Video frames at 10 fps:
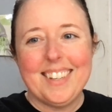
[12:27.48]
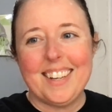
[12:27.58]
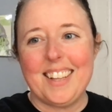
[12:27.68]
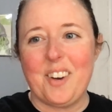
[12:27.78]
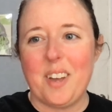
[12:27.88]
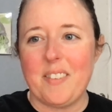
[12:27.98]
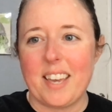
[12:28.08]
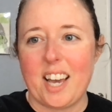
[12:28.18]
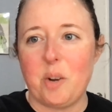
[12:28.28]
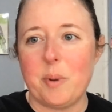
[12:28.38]
And now we have a
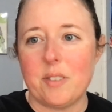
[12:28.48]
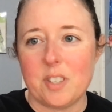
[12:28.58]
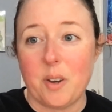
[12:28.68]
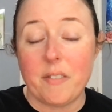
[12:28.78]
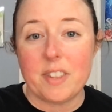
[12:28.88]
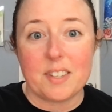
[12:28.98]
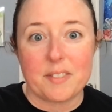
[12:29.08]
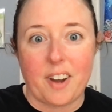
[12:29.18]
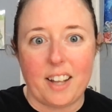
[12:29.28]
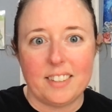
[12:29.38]
cat up here too. Everything's
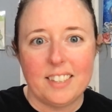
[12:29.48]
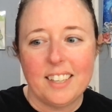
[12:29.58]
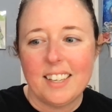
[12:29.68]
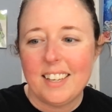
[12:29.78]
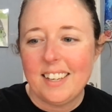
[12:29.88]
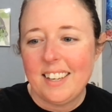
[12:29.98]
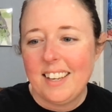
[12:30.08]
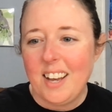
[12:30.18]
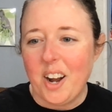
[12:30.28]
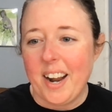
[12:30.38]
fine.
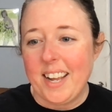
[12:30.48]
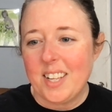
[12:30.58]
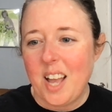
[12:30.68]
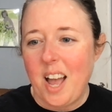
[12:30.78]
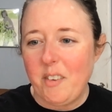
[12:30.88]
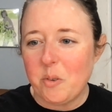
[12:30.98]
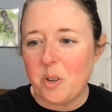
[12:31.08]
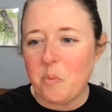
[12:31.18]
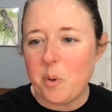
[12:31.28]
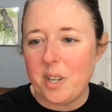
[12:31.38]
All right,
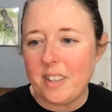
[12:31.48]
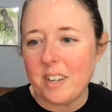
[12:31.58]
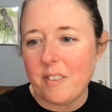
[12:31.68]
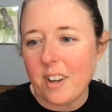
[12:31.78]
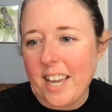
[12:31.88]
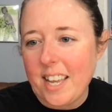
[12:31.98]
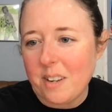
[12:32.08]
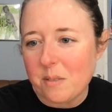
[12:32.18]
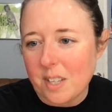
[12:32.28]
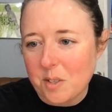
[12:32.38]
everyone put in their
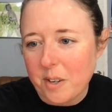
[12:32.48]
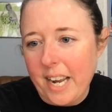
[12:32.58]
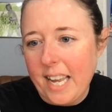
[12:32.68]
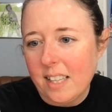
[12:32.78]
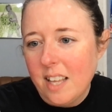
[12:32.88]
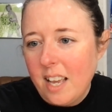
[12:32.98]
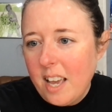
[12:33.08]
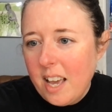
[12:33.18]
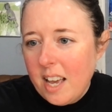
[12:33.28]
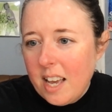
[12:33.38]
volcanoes. That's great.
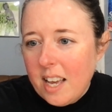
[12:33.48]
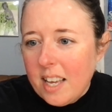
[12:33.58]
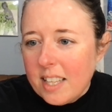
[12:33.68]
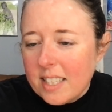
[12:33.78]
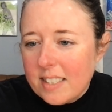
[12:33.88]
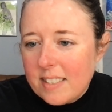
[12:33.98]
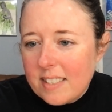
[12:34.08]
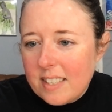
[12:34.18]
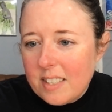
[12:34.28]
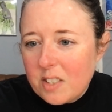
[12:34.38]
Let's
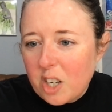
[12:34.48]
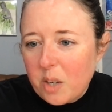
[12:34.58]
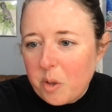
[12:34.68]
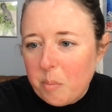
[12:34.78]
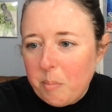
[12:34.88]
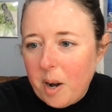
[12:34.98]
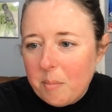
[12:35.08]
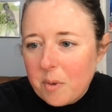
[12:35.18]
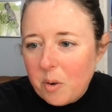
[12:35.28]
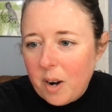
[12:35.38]
see, starting with
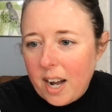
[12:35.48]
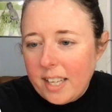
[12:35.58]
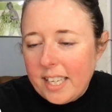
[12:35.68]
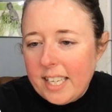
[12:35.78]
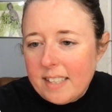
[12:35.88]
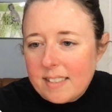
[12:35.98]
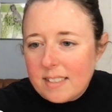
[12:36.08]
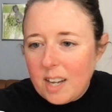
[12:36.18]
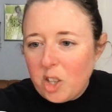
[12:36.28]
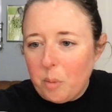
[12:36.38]
Mumquat in
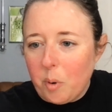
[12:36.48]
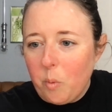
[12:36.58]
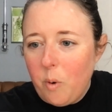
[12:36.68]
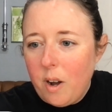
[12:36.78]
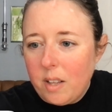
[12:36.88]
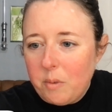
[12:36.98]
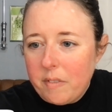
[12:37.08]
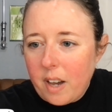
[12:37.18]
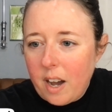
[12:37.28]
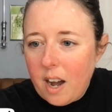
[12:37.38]
slot number 1,
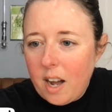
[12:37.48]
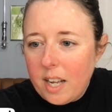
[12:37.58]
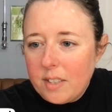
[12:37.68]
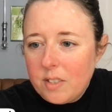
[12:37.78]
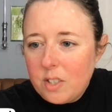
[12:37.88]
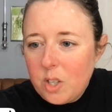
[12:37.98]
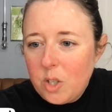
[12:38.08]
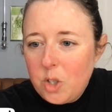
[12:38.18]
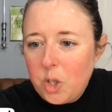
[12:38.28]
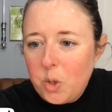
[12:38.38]
we've got
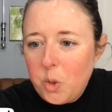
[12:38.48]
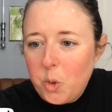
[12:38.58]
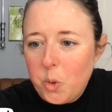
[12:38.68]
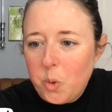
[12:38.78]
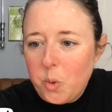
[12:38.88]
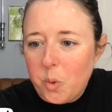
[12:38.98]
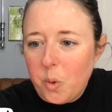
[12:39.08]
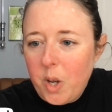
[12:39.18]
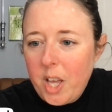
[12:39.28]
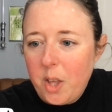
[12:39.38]
2,
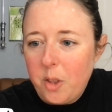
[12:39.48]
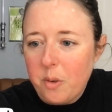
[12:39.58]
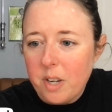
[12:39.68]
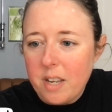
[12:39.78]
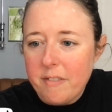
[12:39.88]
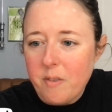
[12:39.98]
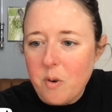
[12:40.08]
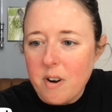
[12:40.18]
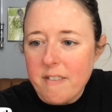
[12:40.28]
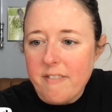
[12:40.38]
3,
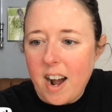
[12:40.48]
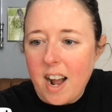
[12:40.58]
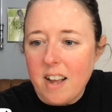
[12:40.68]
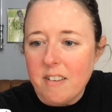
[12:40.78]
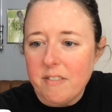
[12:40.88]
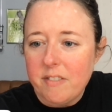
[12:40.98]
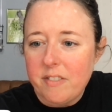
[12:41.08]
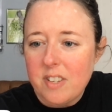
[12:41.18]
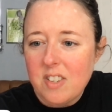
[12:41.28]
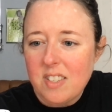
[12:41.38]
4, 5,
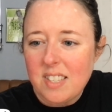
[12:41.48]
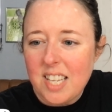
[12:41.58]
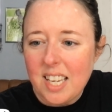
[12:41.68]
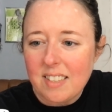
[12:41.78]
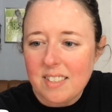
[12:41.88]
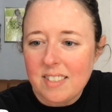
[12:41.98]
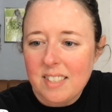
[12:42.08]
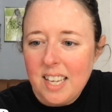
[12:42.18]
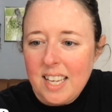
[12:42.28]
6,